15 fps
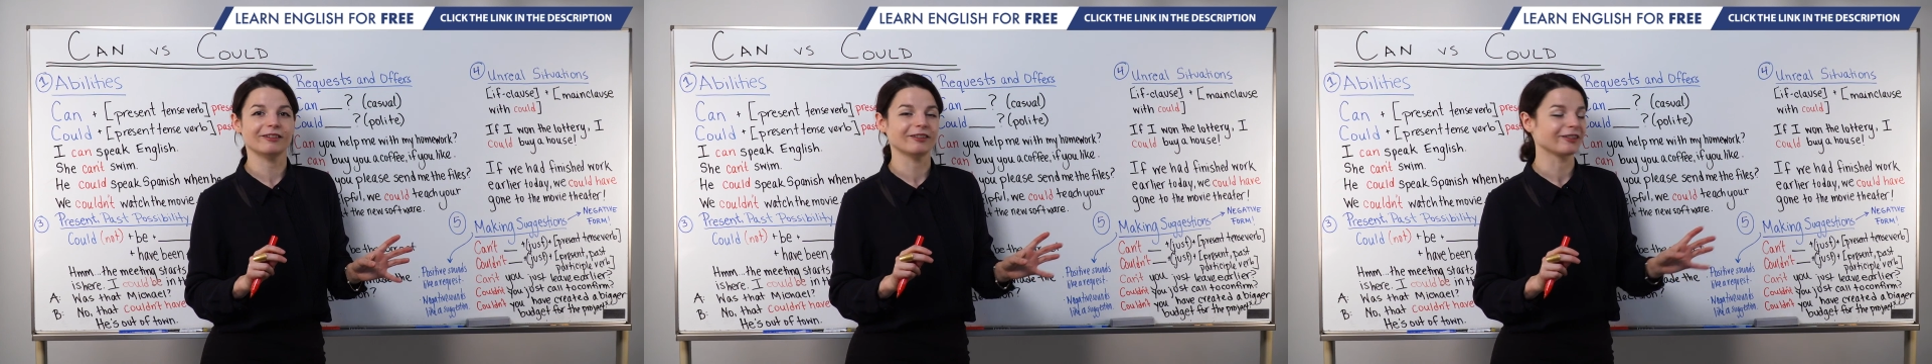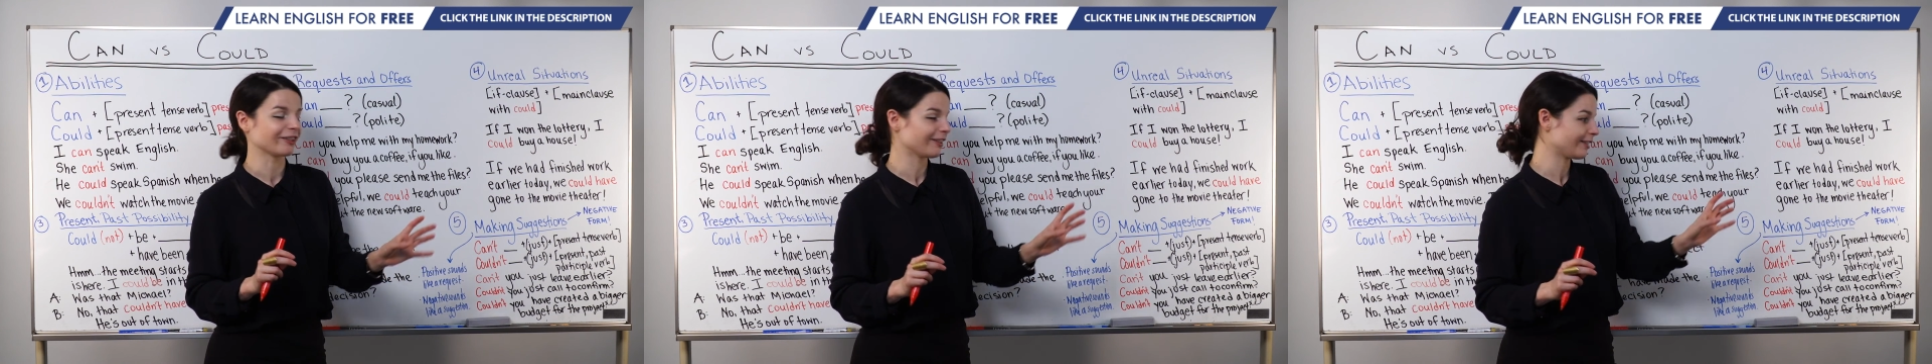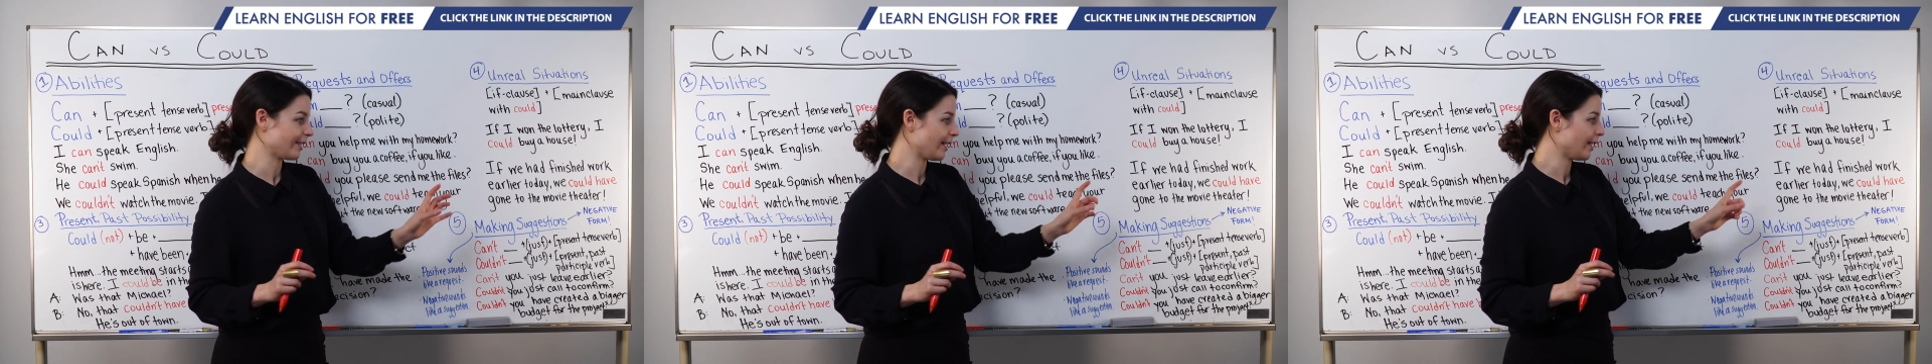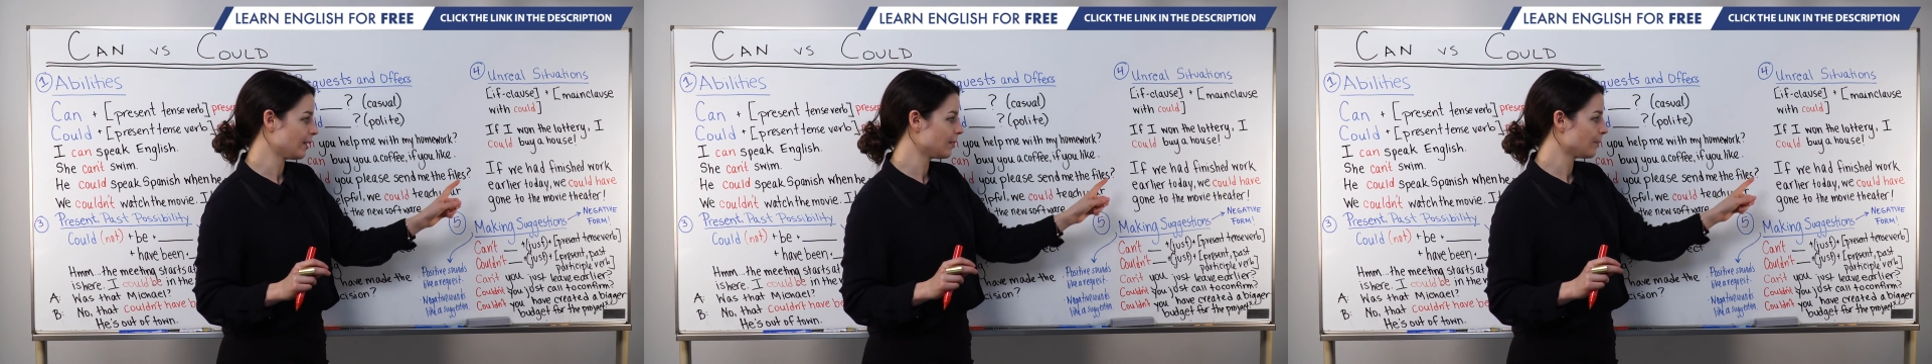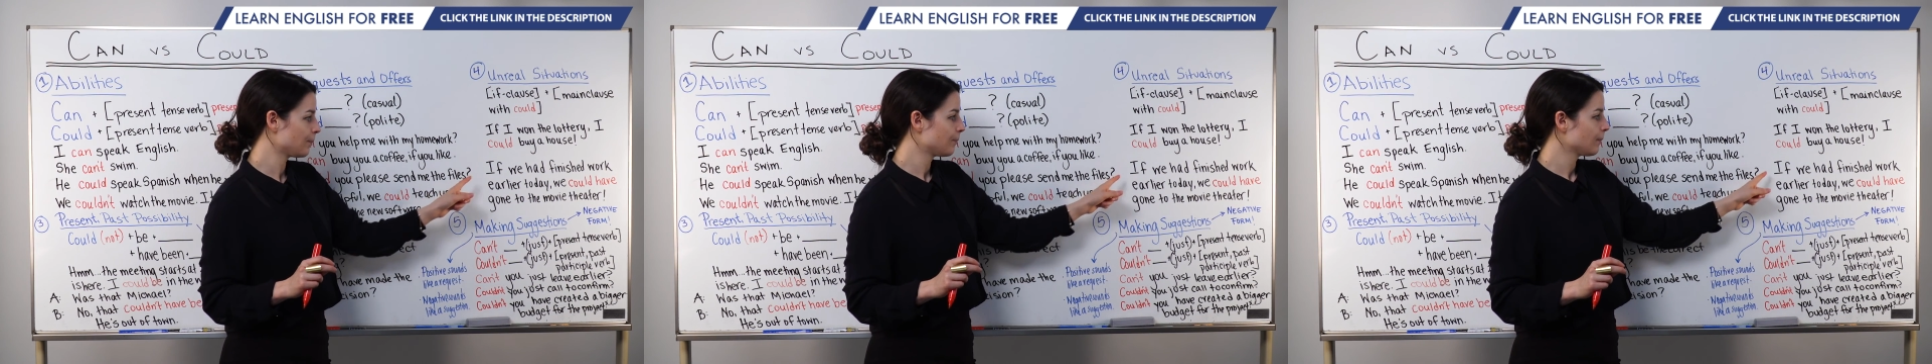
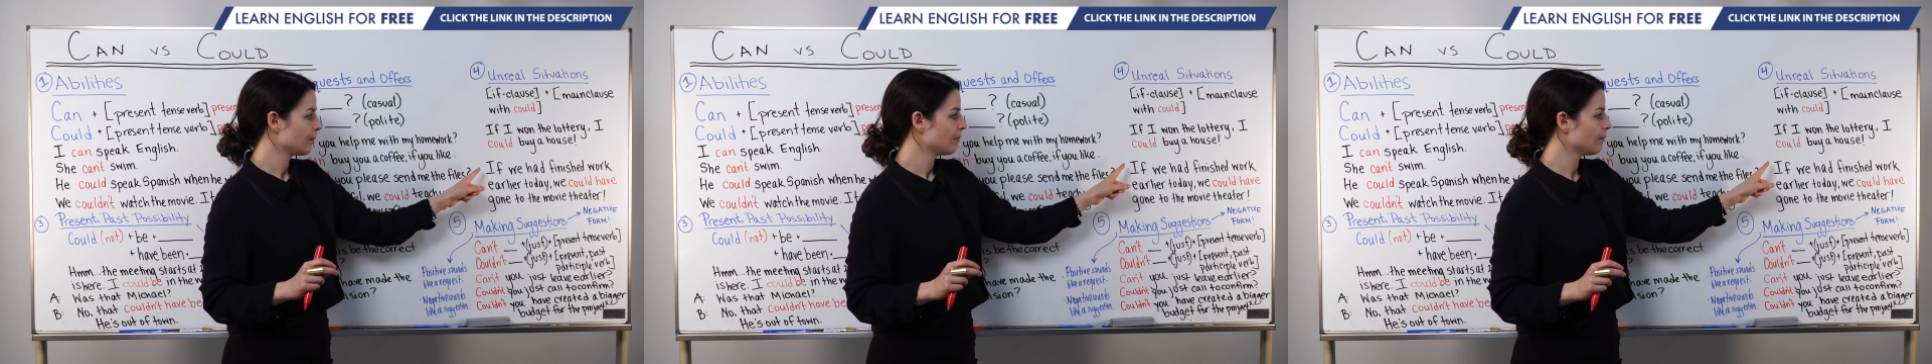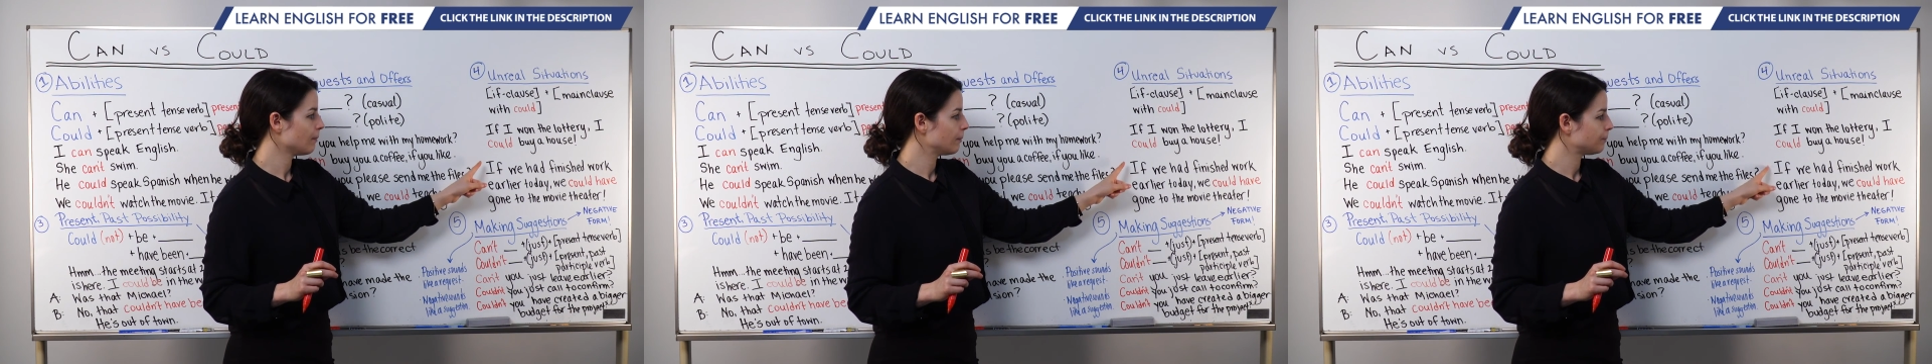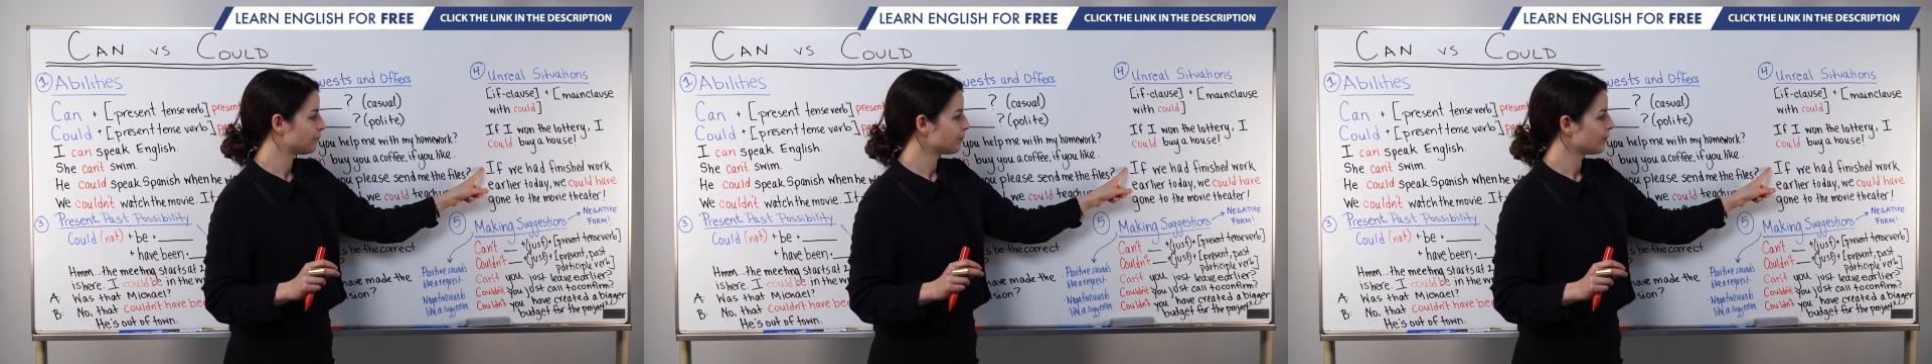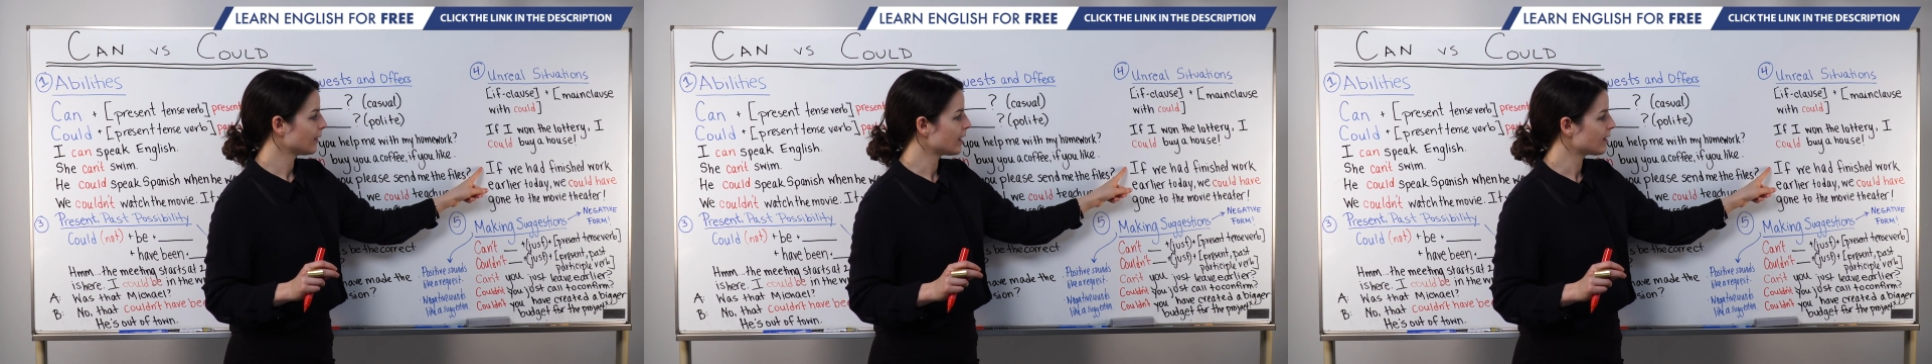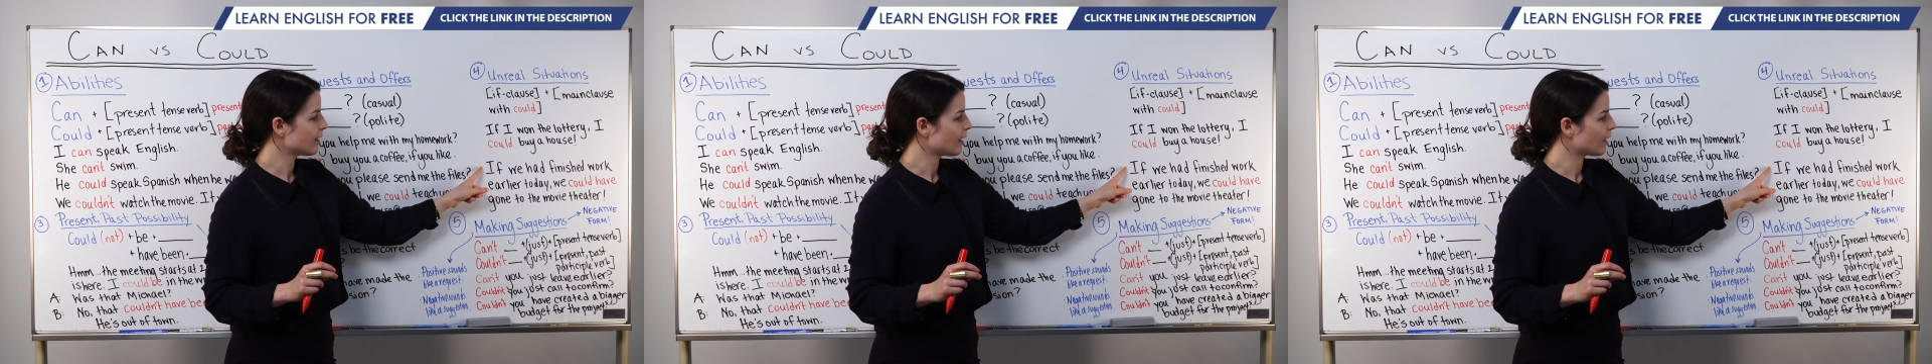understand.
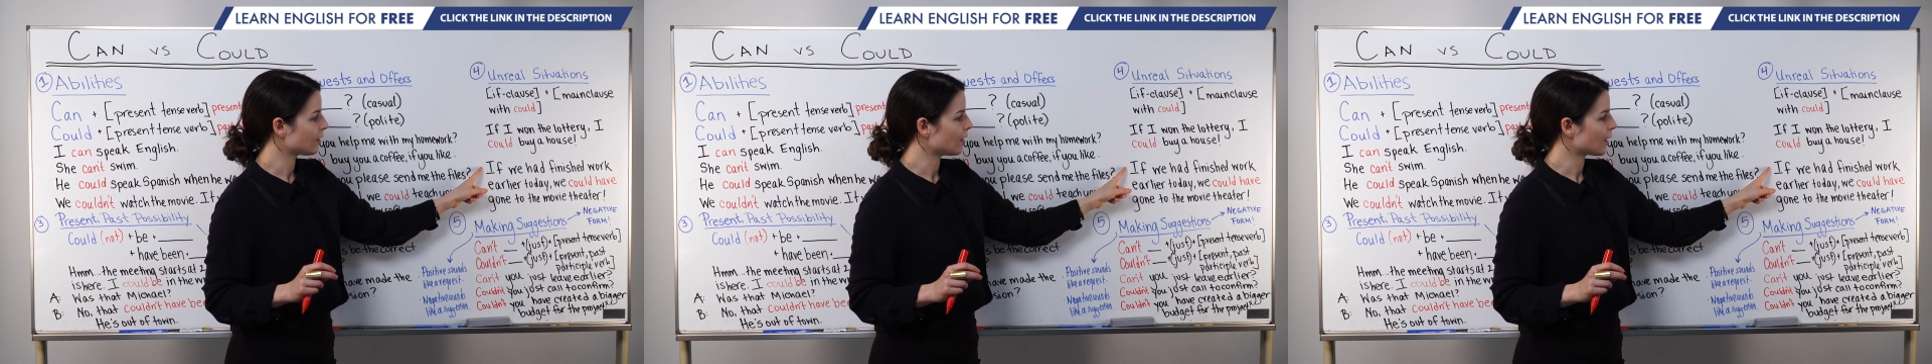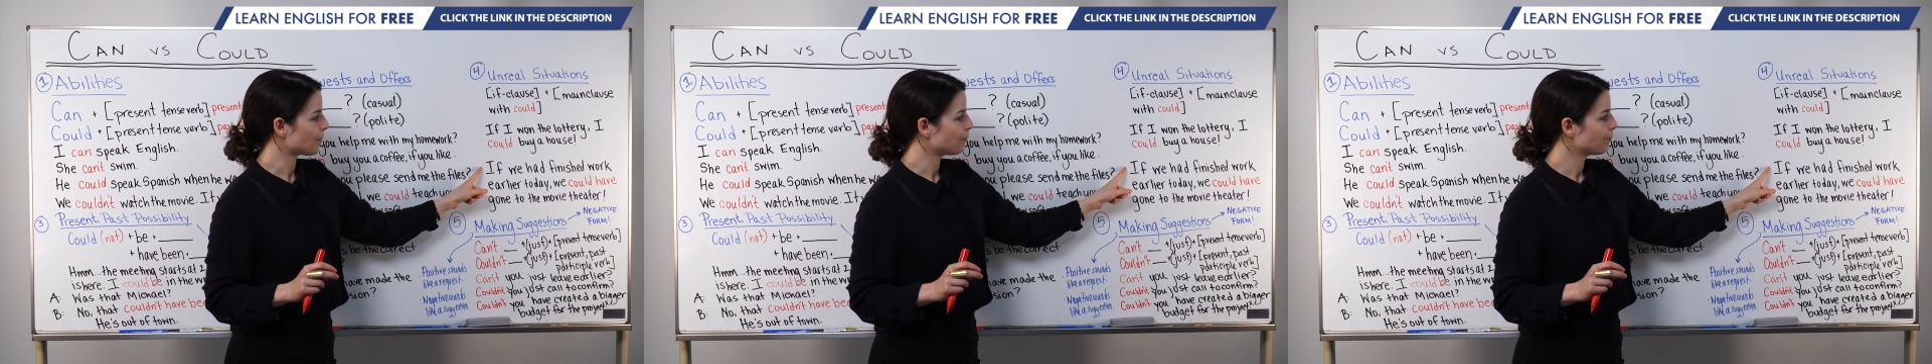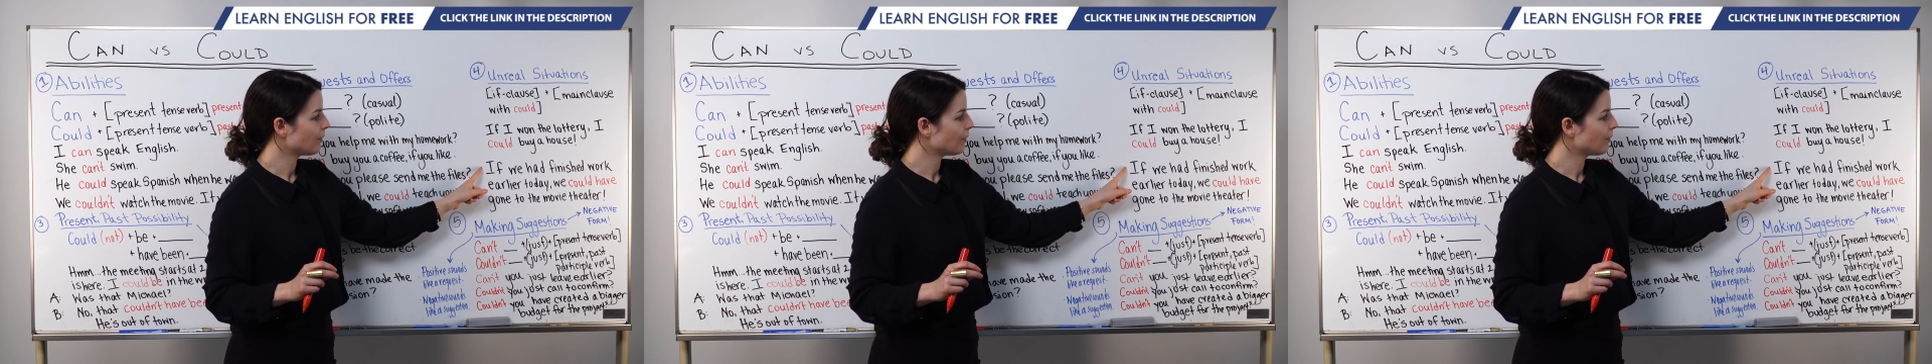Let's take a look.